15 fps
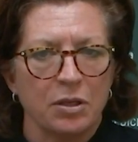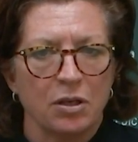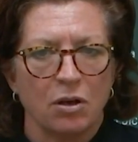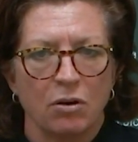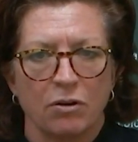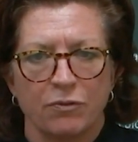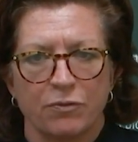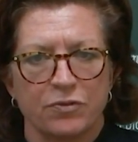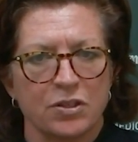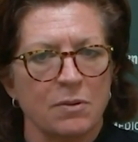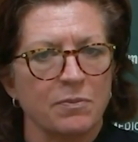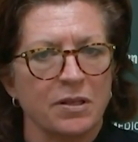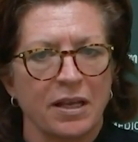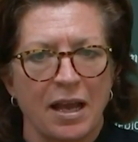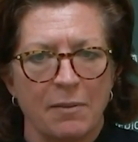You know, if
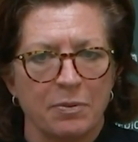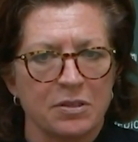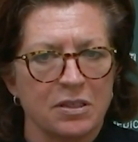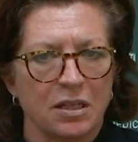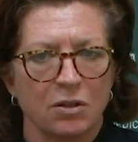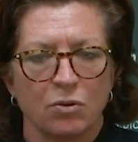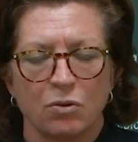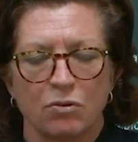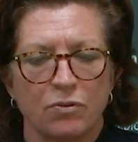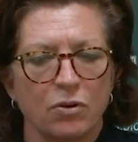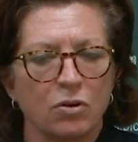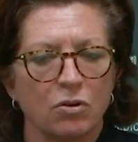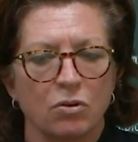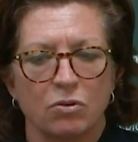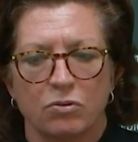something happens at
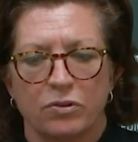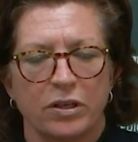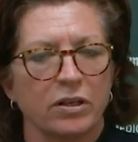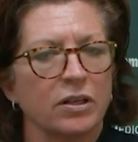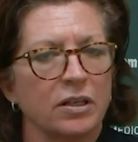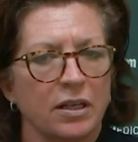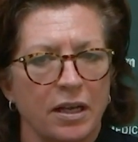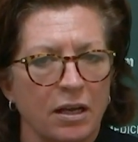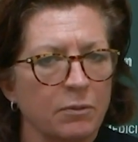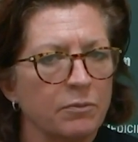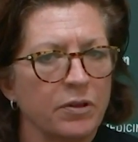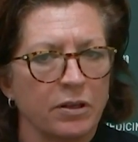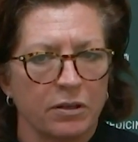Louisville, they're going to help.